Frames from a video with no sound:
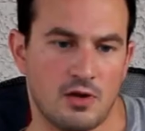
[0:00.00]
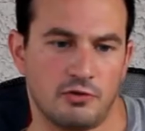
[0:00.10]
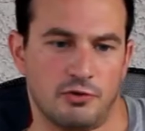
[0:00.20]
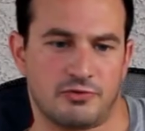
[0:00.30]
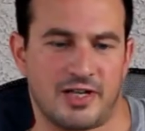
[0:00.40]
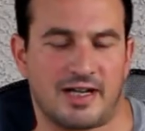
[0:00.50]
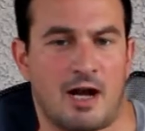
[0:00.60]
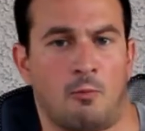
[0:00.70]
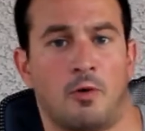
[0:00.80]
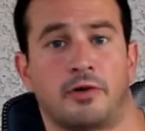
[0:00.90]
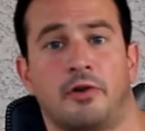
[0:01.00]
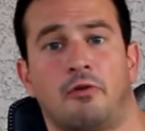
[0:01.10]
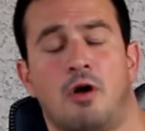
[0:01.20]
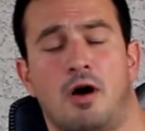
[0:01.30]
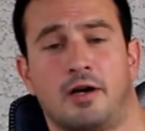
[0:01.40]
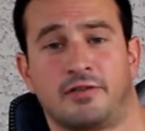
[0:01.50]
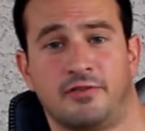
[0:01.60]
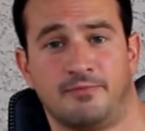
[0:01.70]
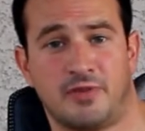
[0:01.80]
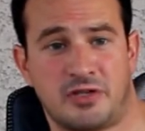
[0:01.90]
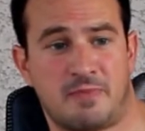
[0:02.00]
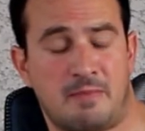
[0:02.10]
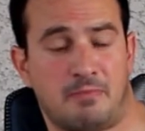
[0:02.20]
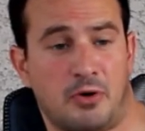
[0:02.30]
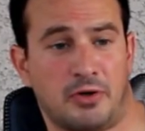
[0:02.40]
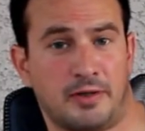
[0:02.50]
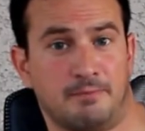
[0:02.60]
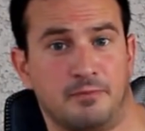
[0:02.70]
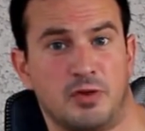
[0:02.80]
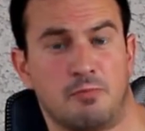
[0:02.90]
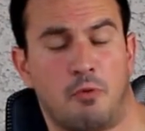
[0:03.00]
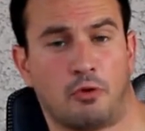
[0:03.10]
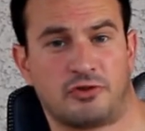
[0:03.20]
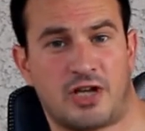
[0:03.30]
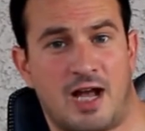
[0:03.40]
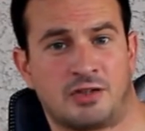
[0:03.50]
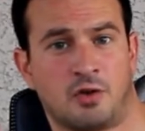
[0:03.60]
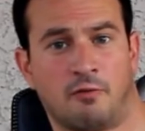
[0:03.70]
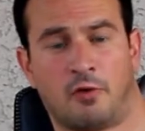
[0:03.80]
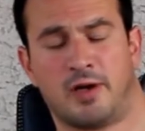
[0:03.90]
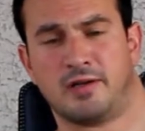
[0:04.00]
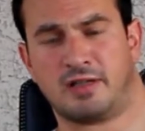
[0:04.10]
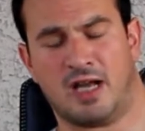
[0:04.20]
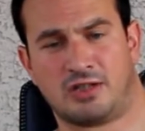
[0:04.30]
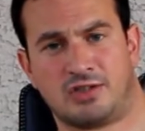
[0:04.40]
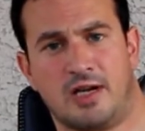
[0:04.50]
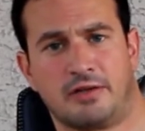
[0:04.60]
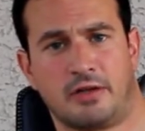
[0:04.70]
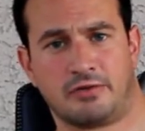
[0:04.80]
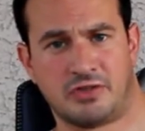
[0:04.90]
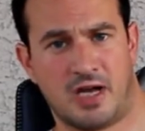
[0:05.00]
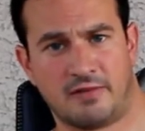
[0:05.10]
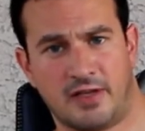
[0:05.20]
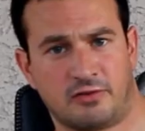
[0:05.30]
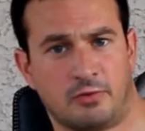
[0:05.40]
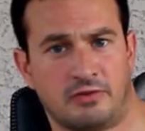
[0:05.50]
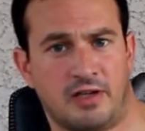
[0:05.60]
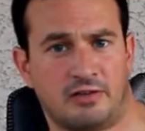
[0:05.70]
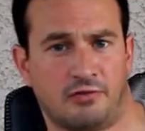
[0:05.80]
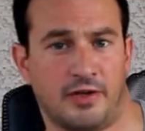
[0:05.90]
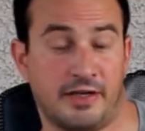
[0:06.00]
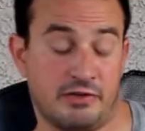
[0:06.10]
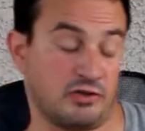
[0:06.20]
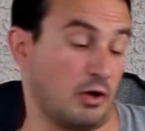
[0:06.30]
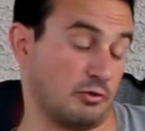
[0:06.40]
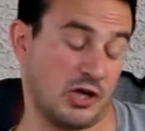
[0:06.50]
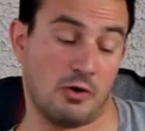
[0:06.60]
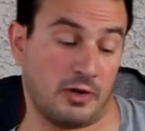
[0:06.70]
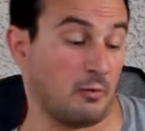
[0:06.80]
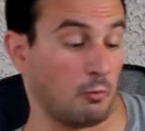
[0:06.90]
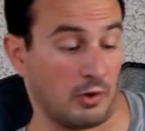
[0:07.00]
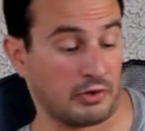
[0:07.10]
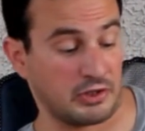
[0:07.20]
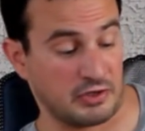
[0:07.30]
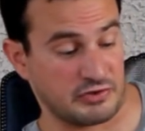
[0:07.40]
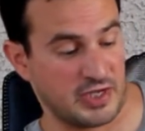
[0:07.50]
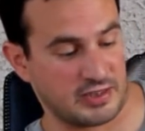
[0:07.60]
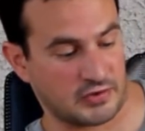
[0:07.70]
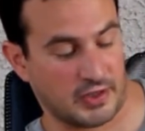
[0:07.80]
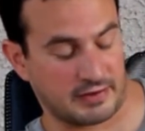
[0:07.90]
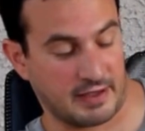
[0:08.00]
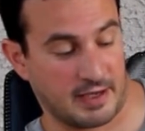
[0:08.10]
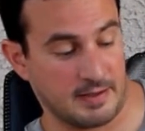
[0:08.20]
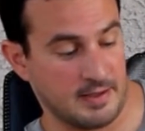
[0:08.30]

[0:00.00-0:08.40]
You take out one of the logs that's been burning. You pour Scotch over it and catch it on the other side. That's what it tastes like. It's no joke. It really does taste like that.